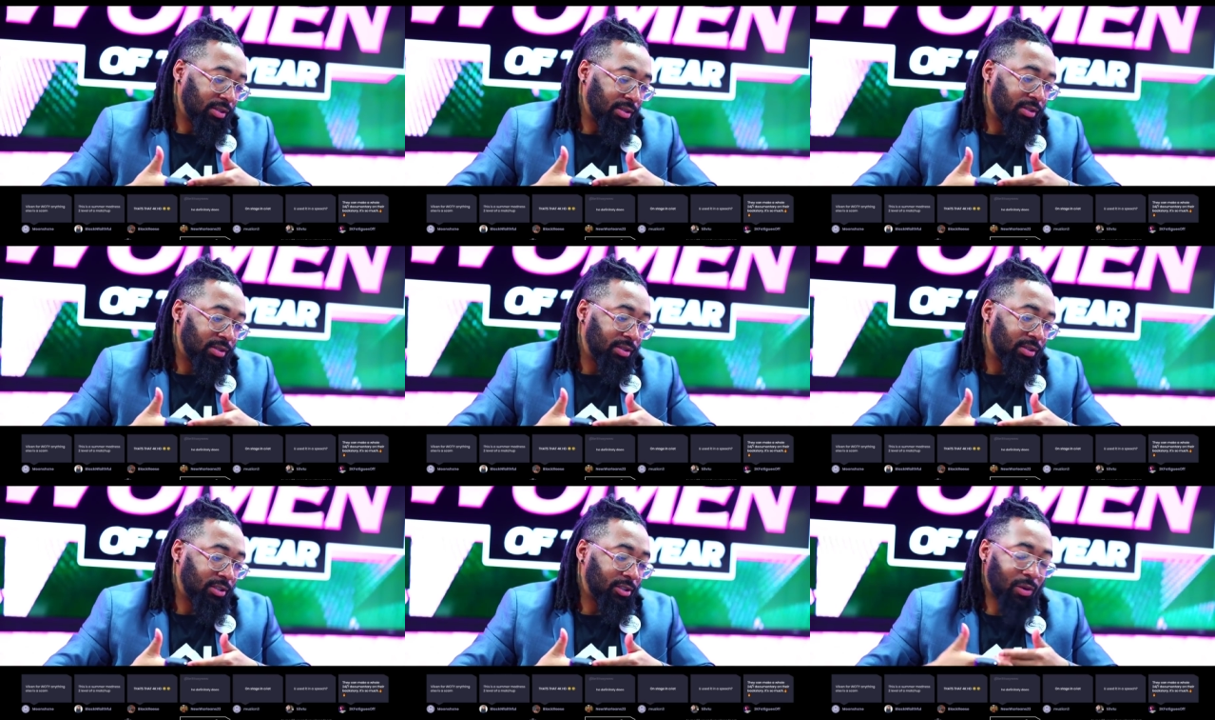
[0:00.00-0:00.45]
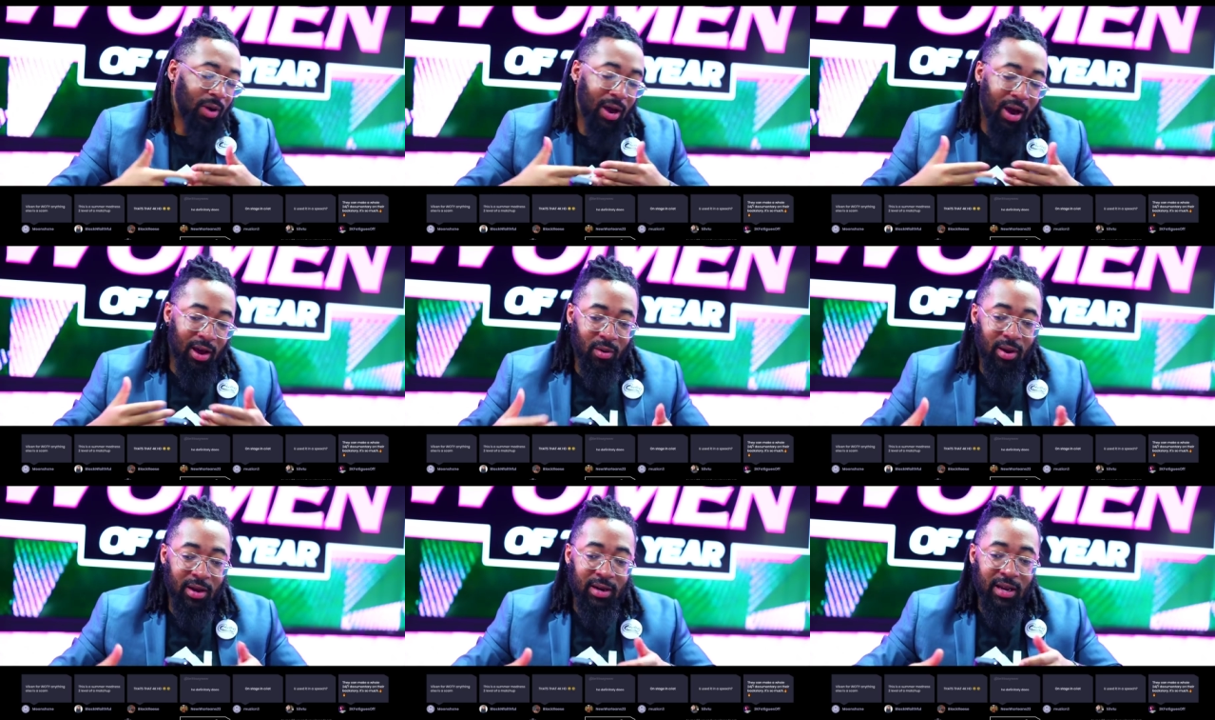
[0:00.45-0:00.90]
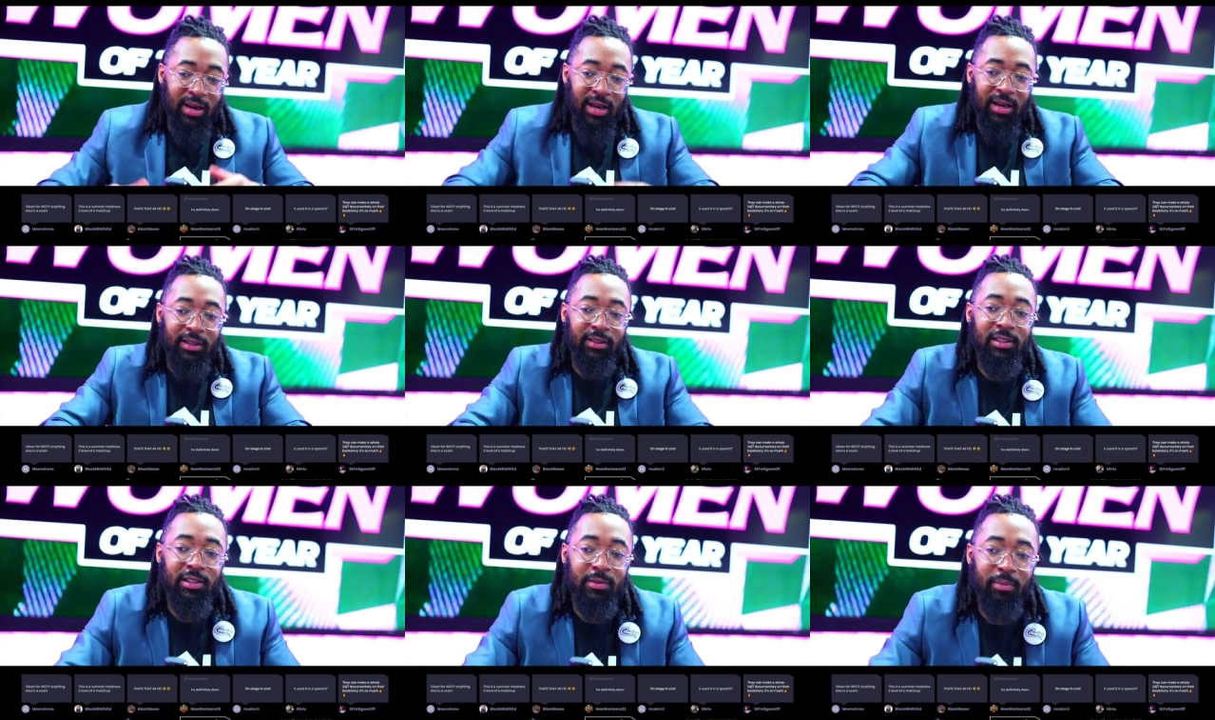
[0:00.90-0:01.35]
So how do I not like
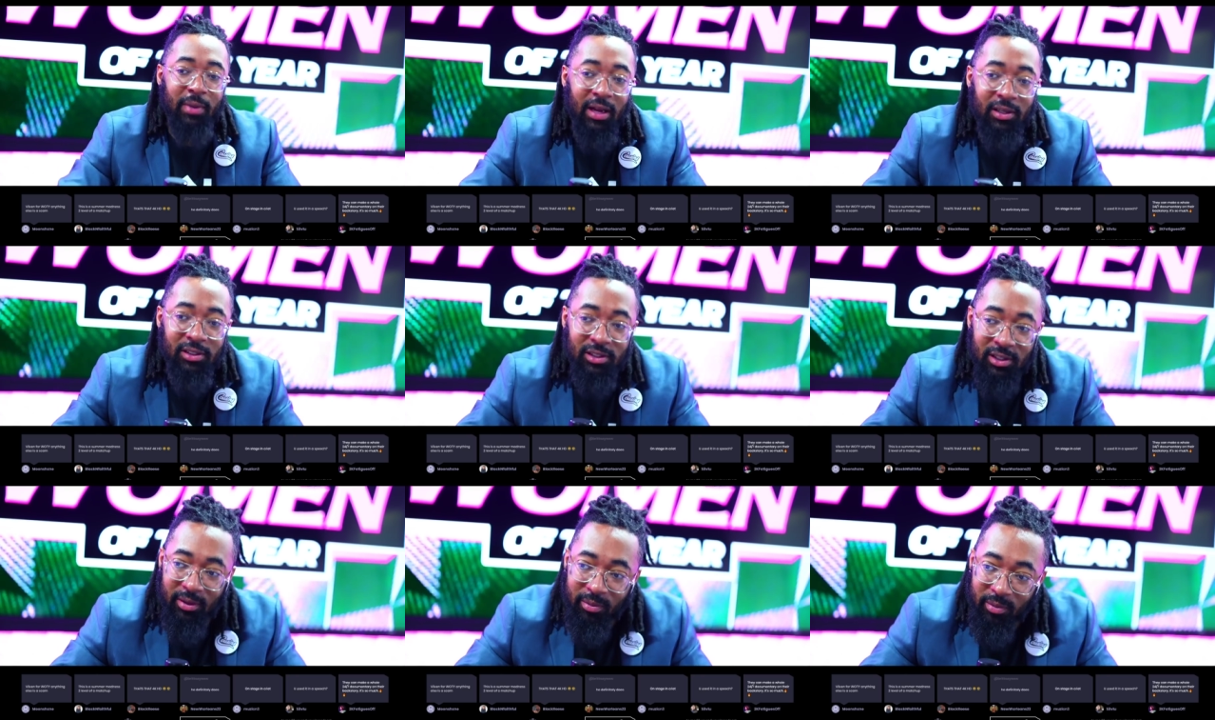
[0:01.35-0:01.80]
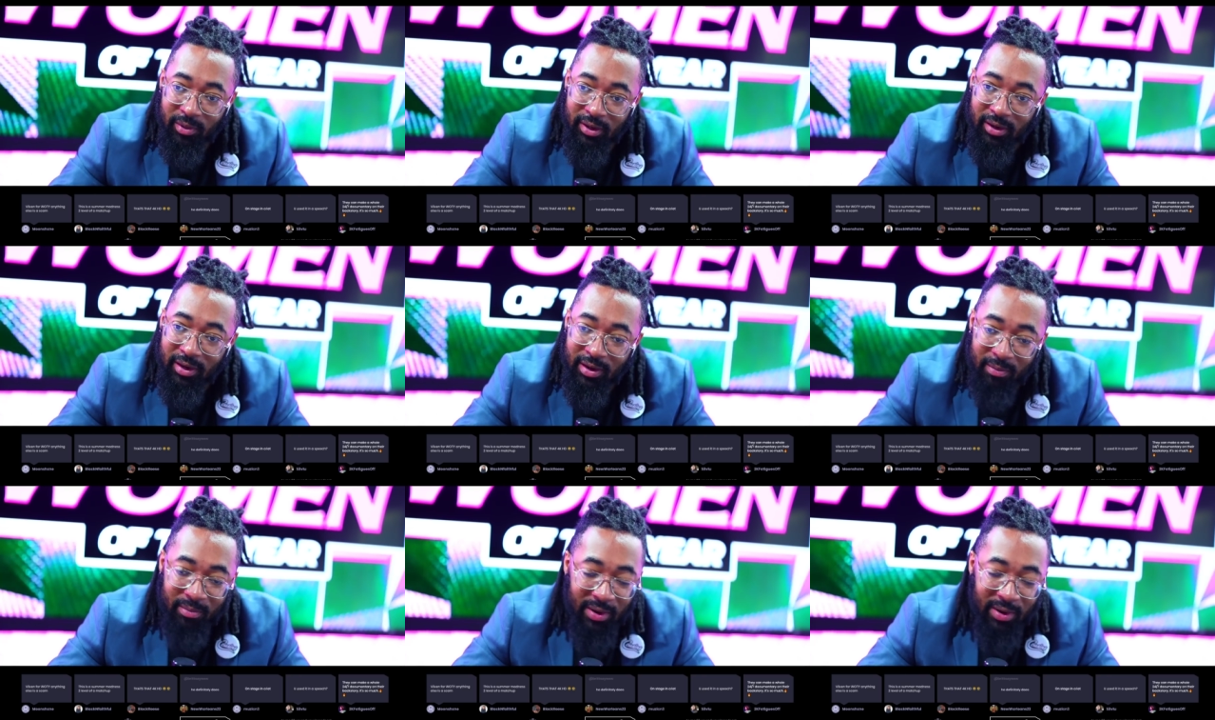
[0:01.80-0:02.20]
this matchup when in my